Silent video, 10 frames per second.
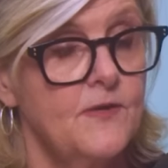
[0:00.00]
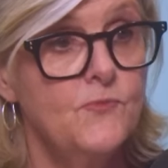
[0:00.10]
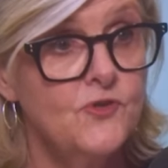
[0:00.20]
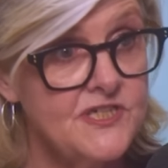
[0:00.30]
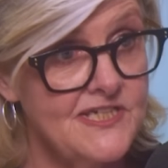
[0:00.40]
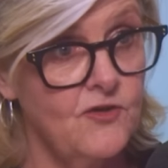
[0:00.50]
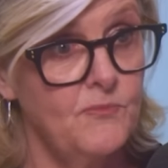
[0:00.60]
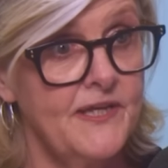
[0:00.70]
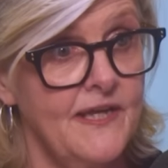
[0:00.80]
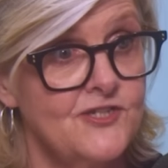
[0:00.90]
community
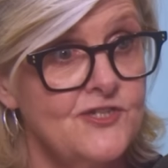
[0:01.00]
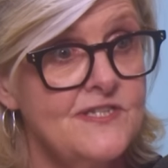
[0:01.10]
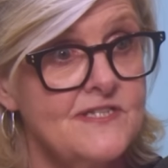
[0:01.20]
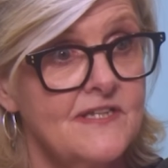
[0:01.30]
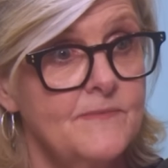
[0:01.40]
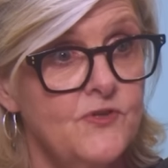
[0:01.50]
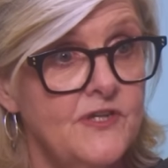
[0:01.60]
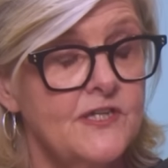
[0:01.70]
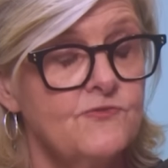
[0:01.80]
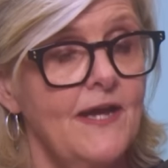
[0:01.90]
obligations and
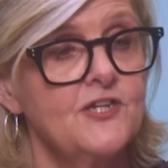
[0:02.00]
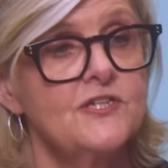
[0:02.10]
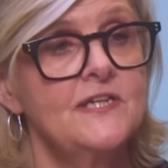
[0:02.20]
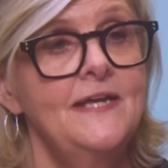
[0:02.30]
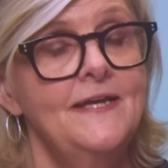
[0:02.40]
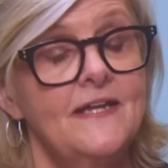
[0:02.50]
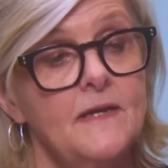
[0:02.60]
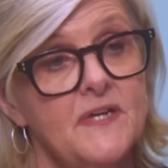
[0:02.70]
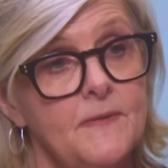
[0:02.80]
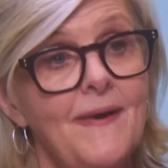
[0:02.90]
community interaction, and
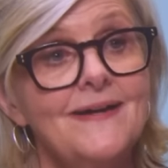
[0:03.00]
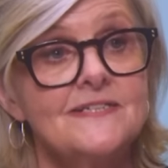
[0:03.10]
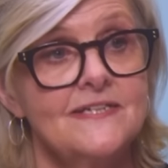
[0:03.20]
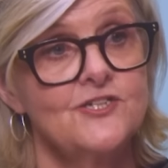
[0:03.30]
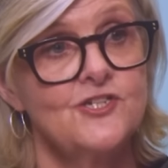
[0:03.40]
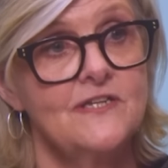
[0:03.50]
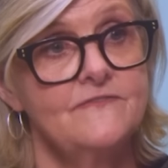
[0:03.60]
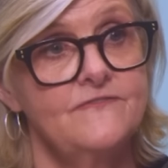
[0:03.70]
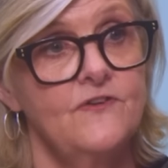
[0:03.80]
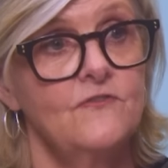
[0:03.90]
I'm
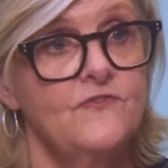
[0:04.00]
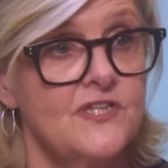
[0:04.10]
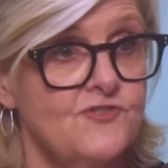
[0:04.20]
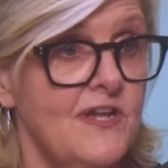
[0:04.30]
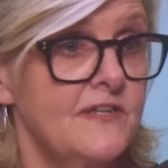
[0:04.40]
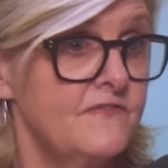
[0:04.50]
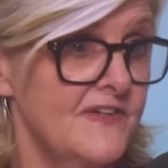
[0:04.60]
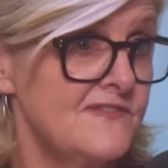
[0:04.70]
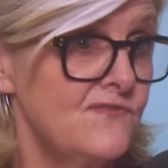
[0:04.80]
Commander-in-Chief of the Australian Defence